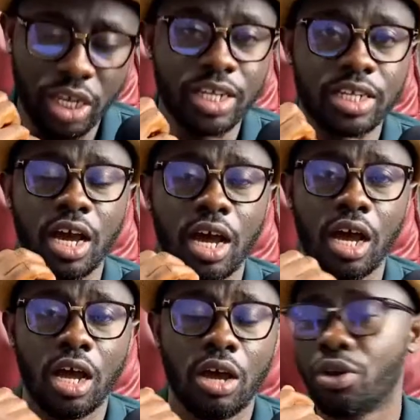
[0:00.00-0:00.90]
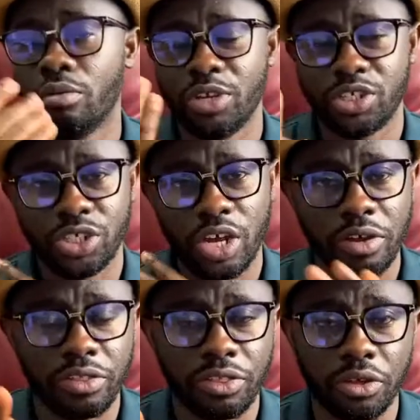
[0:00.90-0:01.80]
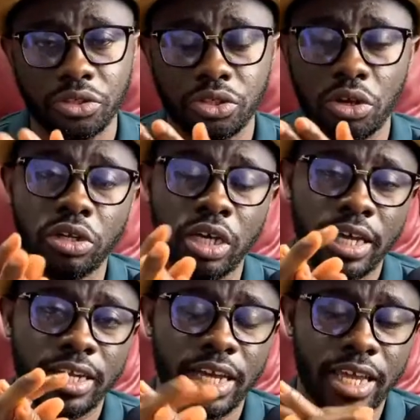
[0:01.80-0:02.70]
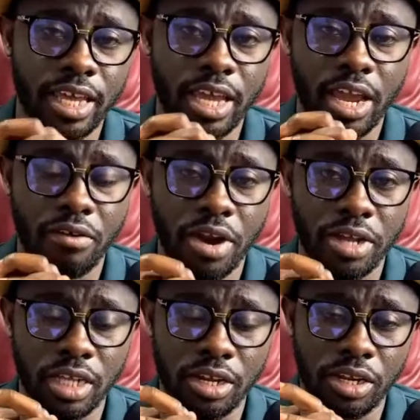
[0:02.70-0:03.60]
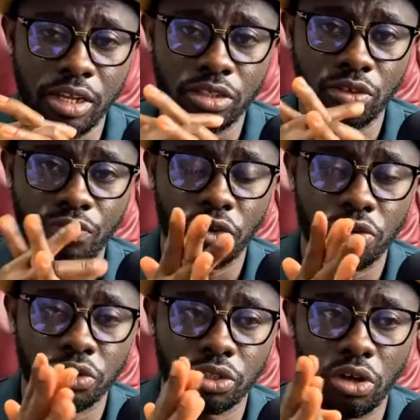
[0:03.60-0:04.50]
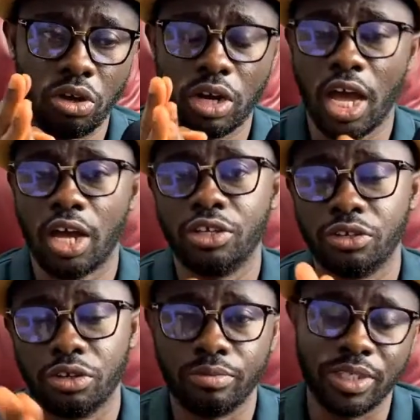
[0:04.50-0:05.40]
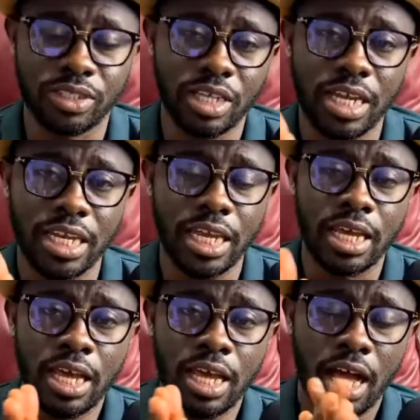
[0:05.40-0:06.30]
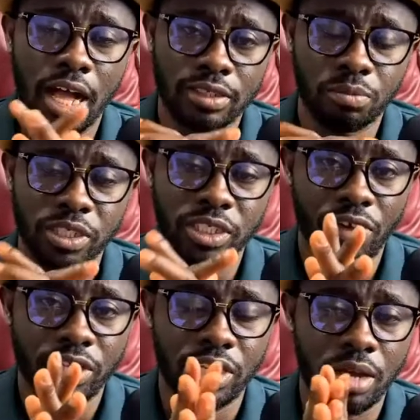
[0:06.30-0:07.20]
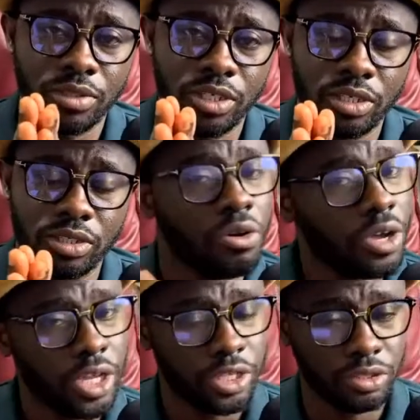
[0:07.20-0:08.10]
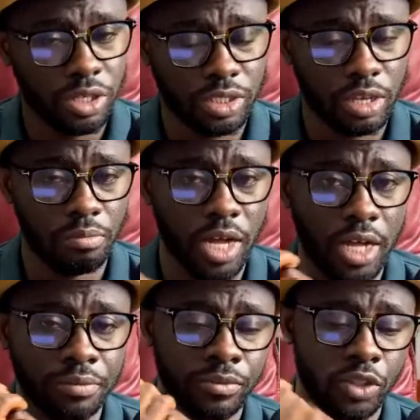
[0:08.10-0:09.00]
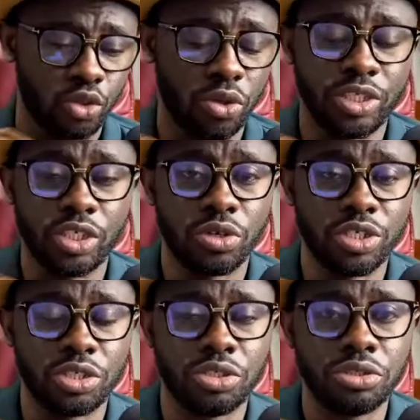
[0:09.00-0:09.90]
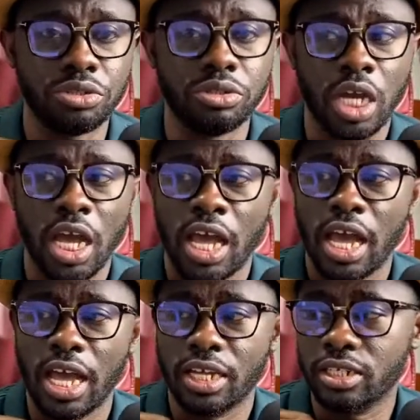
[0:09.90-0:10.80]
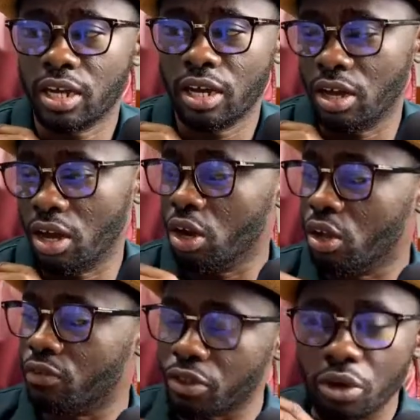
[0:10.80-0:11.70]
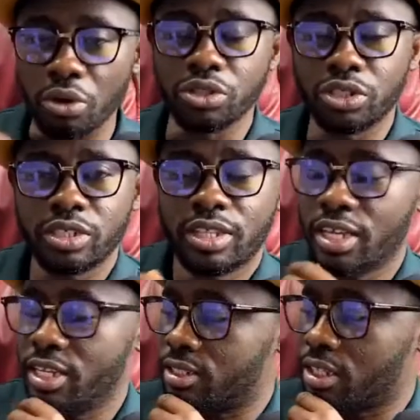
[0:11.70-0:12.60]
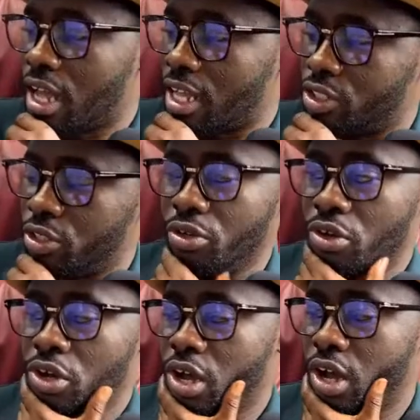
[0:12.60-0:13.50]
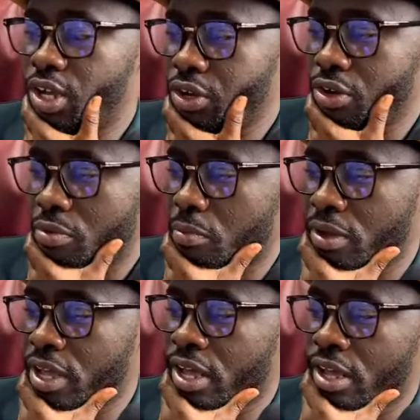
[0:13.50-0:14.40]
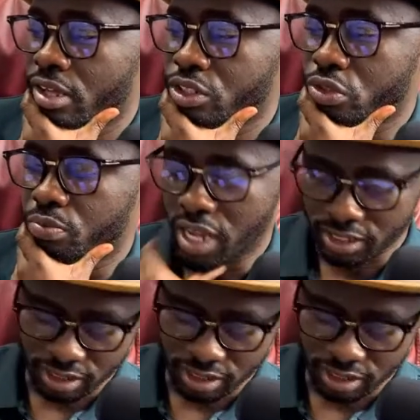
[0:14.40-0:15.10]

And uh, we're going to be sharing thoughts on the key areas that you need to focus on, how you're going to be studying uh, specific subjects going into December twenty twenty-two, and uh, all of those things as you Uh, you know, prepare to pass